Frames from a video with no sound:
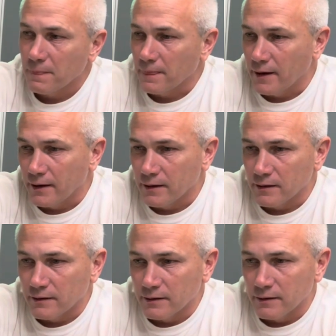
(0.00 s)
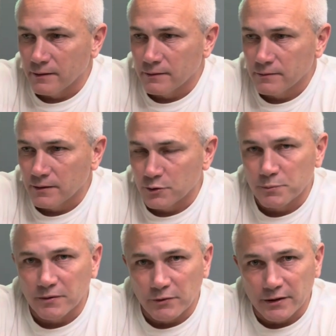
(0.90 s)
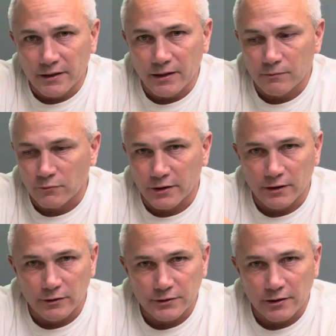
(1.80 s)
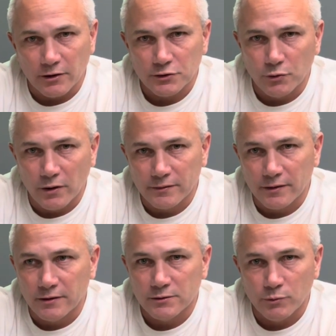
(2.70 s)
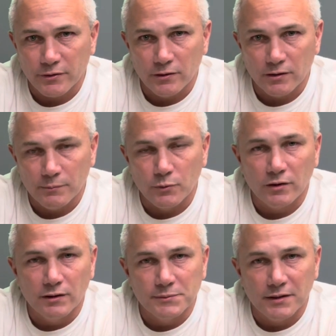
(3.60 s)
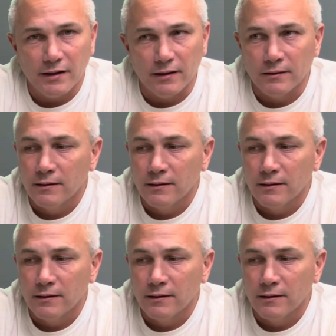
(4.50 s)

And it was really neat, running a little TRX4 out there, so we'll throw a couple more clips of that.